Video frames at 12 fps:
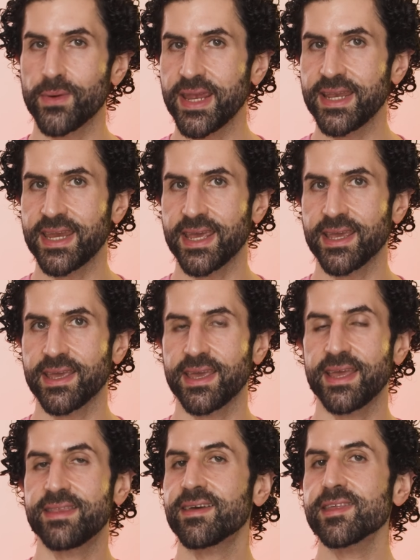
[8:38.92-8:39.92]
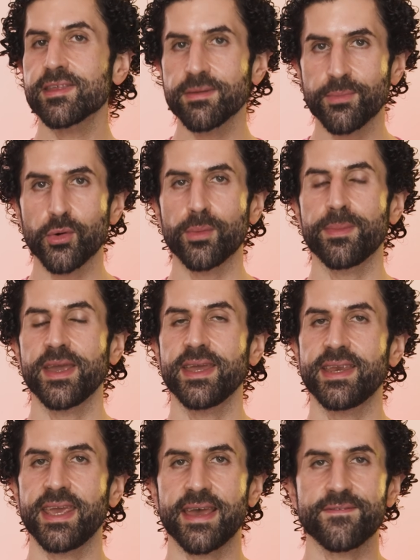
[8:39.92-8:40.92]
reading, it does support
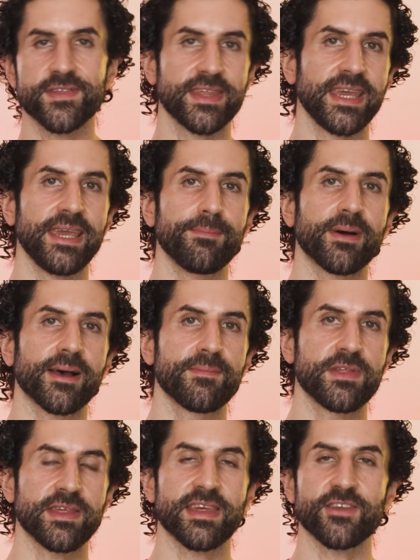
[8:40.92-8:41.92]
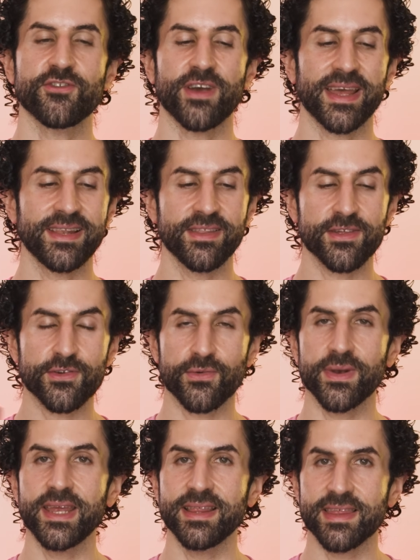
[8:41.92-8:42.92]
PDFs, EPUBs, etc., and the
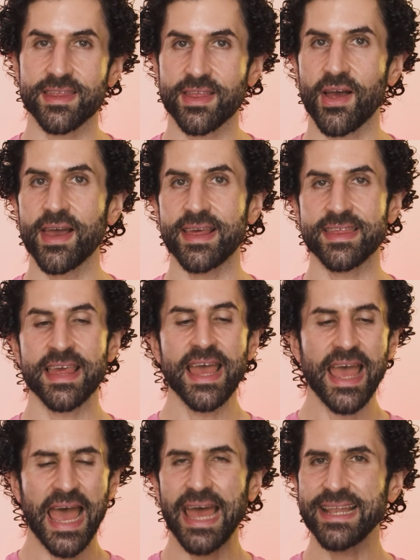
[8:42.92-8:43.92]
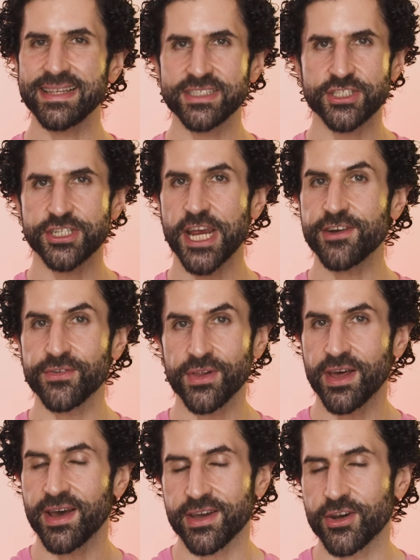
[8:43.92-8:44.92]
screen size and
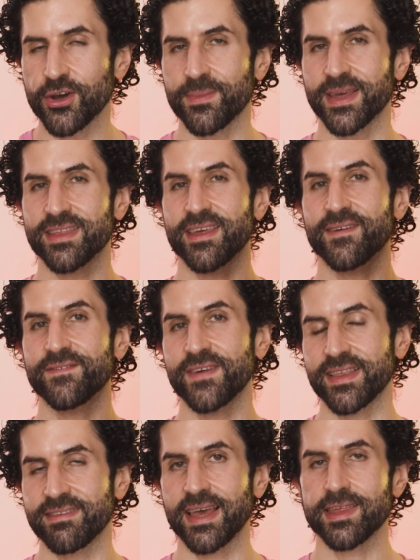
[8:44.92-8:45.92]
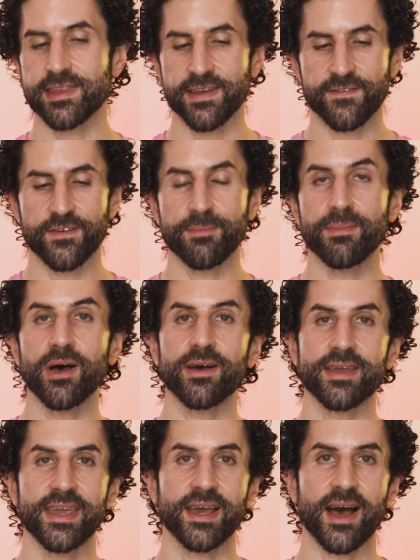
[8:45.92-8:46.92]
general ergonomics are fantastic for
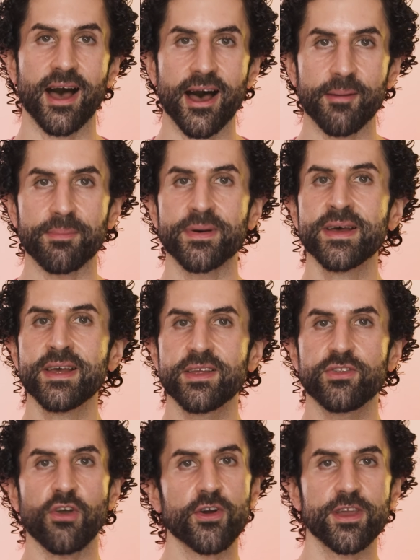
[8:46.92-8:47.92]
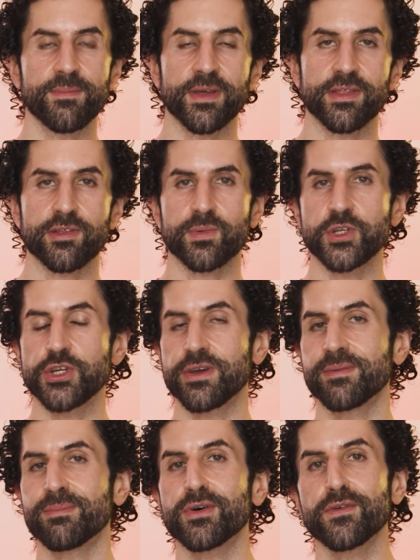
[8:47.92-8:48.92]
marking up documents, which you
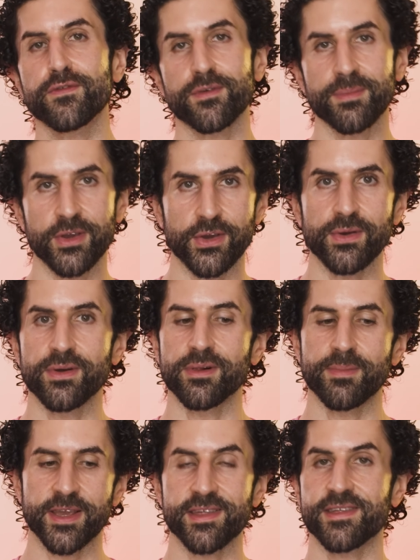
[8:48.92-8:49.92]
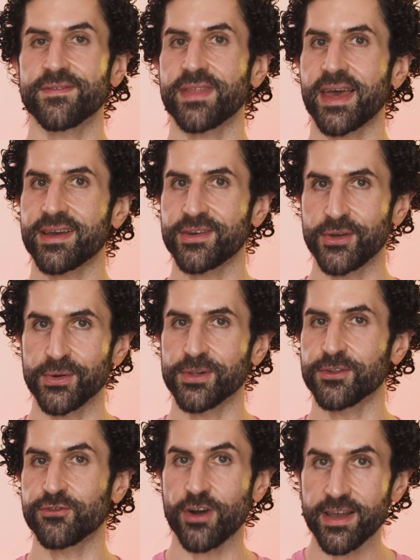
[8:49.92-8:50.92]
can pull from Google because of that
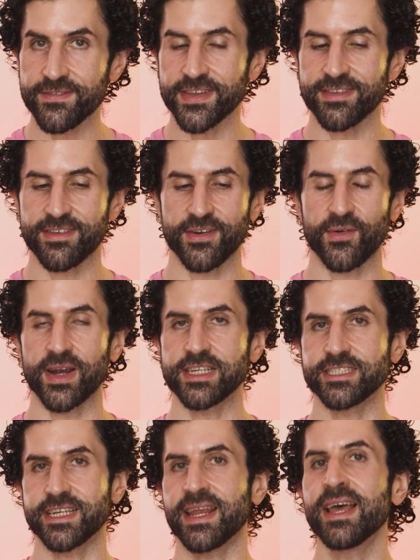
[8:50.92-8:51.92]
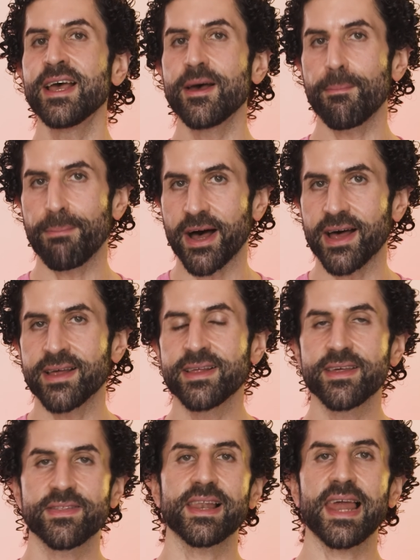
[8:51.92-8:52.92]
Google Drive integration. But
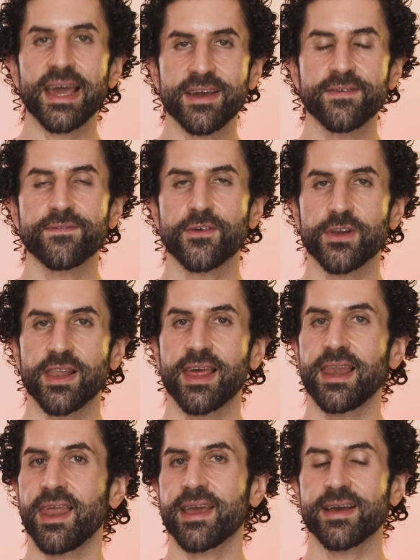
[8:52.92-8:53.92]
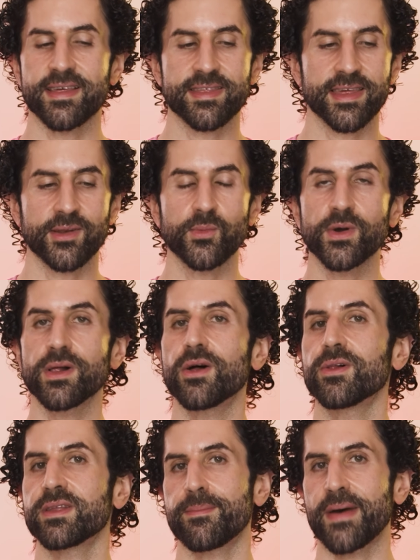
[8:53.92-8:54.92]
the lack of front light, like I said, will
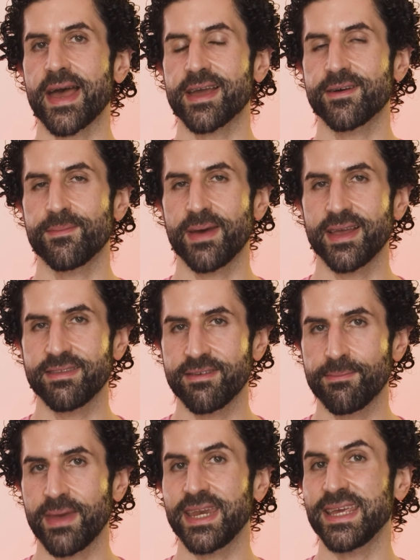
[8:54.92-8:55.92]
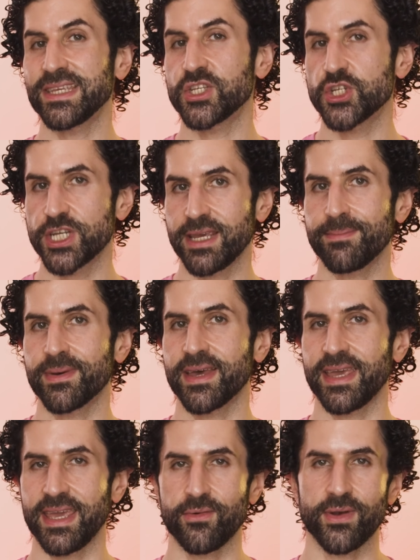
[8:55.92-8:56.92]
hold it back compared to many cheaper
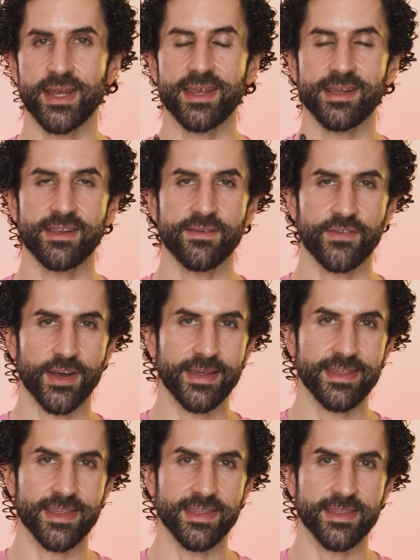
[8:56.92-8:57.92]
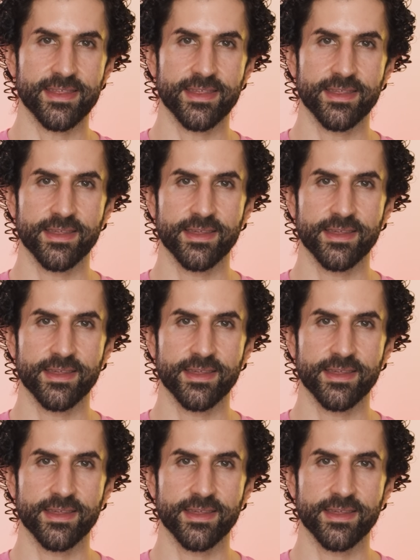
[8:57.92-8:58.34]
e-reading devices.